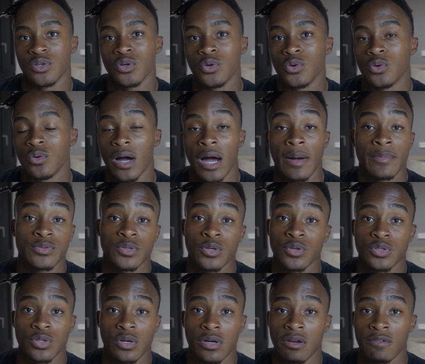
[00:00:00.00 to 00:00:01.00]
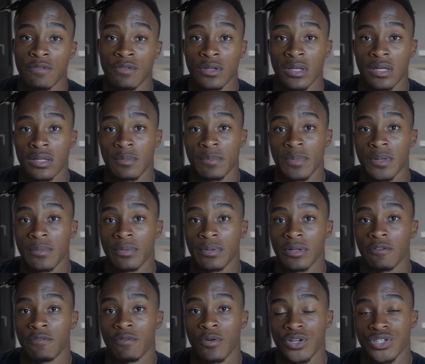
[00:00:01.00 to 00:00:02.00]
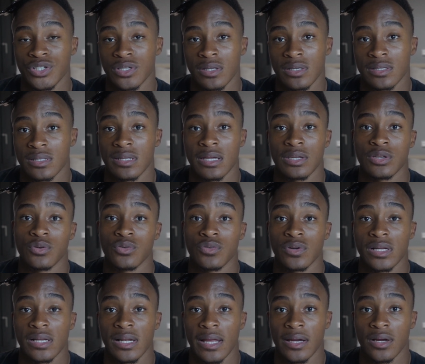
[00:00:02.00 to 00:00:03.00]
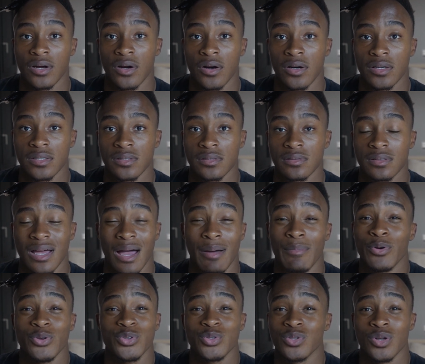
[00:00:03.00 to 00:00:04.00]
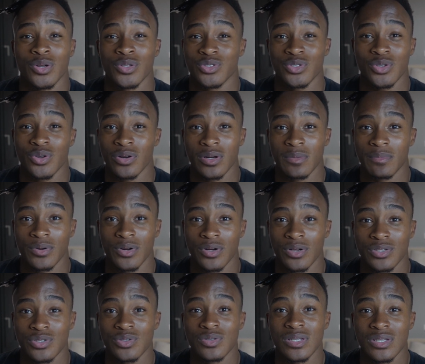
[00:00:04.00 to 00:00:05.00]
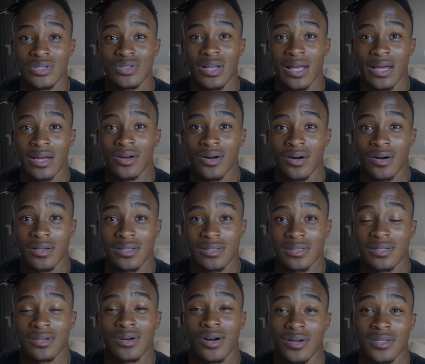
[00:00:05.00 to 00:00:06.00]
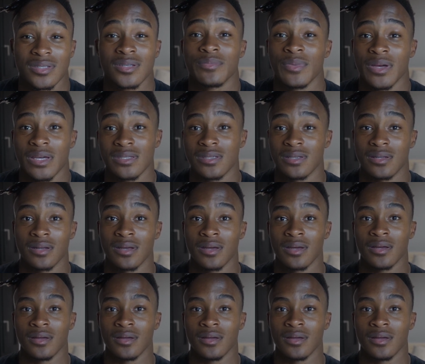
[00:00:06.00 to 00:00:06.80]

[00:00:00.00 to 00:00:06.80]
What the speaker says: cool. I'm so sorry for the other people that are watching this and they don't really like cars. I'm also not sorry because you need to like cars. Cars are amazing.